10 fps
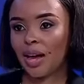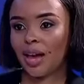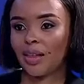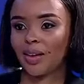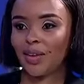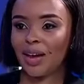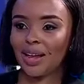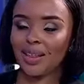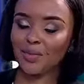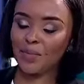And then
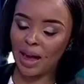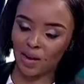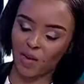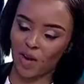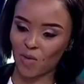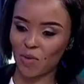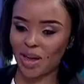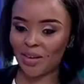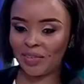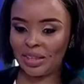in the background, we
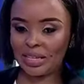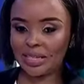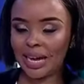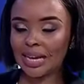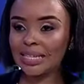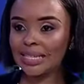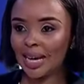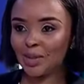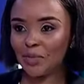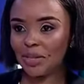have this
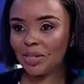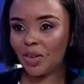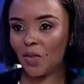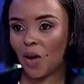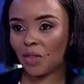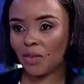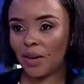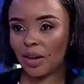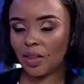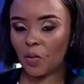excitement around the
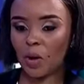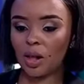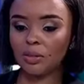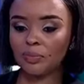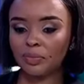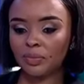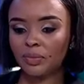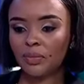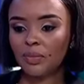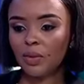fact that, well,
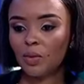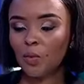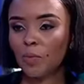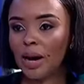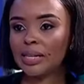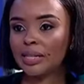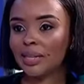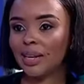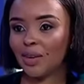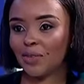we might
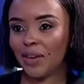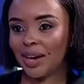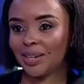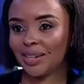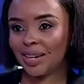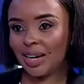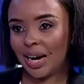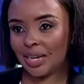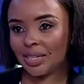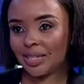see a Fed
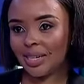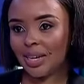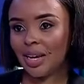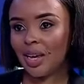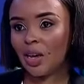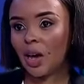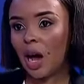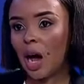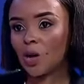cut. Mm.